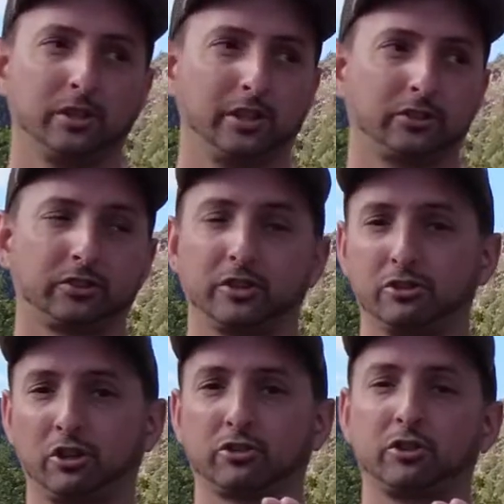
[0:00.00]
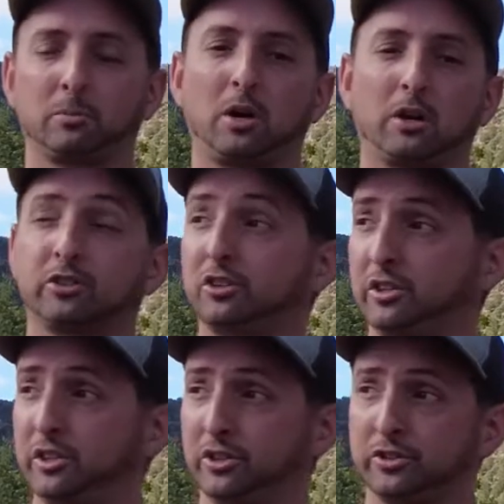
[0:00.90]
It's the junction box in your